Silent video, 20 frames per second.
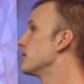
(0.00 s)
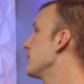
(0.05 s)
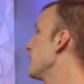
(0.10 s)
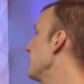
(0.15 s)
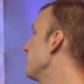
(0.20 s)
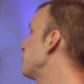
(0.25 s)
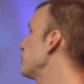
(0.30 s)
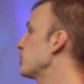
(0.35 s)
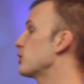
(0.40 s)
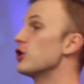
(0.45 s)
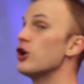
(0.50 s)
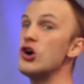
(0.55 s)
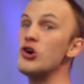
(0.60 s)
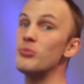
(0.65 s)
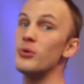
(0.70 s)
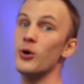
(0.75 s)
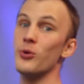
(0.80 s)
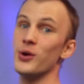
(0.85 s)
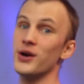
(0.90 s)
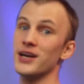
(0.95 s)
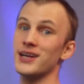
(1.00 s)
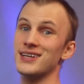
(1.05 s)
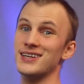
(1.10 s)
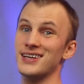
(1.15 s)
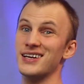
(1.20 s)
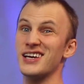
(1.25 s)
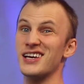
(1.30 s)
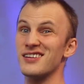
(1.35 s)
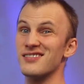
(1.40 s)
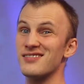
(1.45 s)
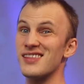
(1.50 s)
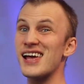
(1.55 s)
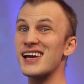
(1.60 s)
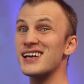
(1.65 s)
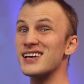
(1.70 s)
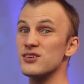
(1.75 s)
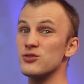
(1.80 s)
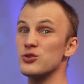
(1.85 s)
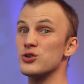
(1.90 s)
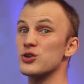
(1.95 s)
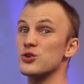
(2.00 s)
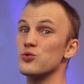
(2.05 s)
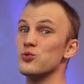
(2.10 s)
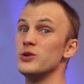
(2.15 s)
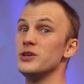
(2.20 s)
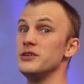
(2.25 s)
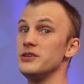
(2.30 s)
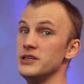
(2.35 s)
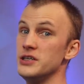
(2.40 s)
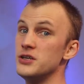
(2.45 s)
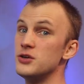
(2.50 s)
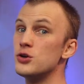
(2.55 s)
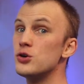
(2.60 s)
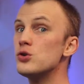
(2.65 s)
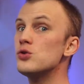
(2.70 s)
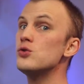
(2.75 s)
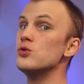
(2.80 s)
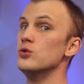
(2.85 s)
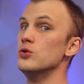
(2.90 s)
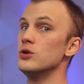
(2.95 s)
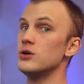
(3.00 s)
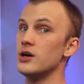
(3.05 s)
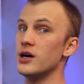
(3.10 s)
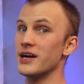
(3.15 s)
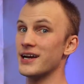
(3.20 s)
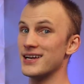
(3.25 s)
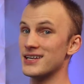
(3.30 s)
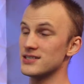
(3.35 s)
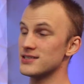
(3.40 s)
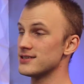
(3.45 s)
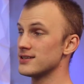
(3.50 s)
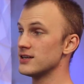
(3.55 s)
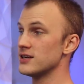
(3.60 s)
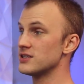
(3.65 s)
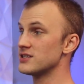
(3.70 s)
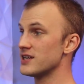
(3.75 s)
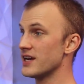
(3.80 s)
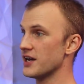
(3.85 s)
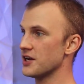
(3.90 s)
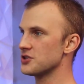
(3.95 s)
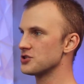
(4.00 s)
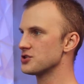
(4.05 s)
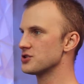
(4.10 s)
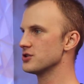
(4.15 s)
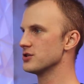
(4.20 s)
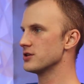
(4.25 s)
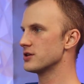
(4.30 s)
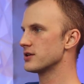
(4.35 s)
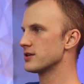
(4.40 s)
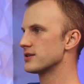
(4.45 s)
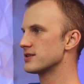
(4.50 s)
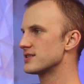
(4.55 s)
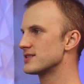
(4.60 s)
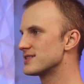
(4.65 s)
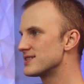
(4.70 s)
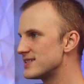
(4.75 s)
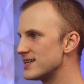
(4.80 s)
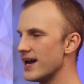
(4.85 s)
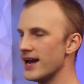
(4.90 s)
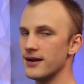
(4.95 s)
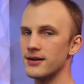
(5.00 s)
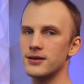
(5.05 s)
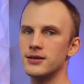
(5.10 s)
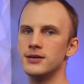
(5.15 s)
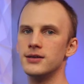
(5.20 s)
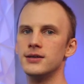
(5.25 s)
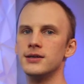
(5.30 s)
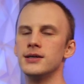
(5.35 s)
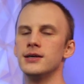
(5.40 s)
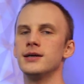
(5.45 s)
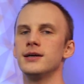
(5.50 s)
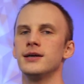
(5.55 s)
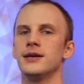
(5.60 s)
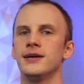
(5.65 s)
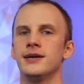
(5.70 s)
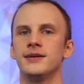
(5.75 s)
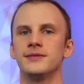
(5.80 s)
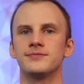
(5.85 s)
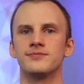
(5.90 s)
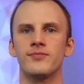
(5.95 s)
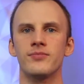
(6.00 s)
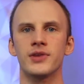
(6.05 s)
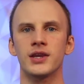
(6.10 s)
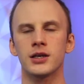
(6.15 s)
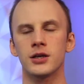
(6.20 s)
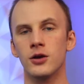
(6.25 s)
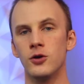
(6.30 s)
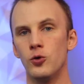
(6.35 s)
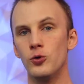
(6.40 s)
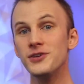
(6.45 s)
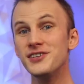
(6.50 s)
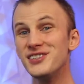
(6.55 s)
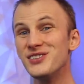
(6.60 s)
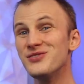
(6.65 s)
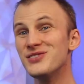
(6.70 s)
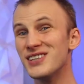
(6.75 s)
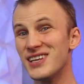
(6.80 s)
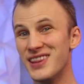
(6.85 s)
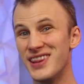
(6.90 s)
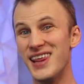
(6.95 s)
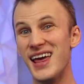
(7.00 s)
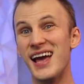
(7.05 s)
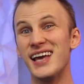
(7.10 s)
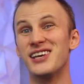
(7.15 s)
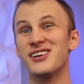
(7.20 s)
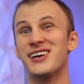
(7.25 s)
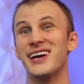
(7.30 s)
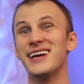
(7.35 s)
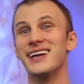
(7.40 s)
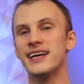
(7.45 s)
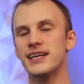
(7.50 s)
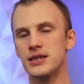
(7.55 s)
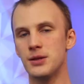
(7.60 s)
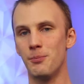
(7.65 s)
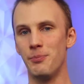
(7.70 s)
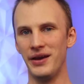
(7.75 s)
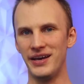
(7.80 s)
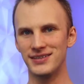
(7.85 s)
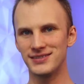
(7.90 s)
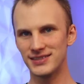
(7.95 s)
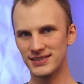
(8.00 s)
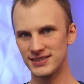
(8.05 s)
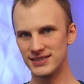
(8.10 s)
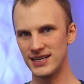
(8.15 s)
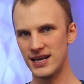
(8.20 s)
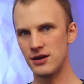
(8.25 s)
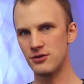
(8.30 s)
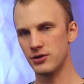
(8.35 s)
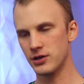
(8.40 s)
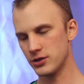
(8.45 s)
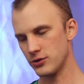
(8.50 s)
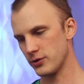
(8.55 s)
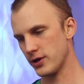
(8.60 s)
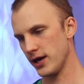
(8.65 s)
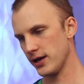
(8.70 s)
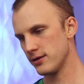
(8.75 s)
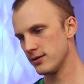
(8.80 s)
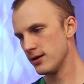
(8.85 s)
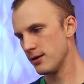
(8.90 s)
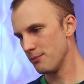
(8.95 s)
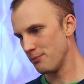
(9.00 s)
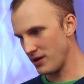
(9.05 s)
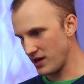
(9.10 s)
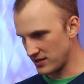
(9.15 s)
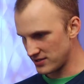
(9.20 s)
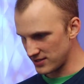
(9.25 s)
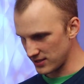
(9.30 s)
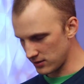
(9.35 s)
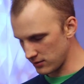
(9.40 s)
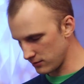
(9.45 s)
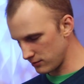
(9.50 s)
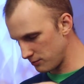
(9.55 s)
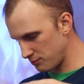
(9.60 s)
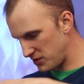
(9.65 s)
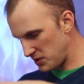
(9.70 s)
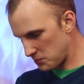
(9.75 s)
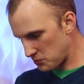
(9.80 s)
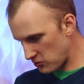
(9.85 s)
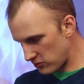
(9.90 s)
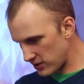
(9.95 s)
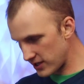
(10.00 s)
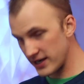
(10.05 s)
and put a gobo in it, and that can look really cool against a textured set. Uh, once you've done that, you kind of got the basics down, like, okay, basic people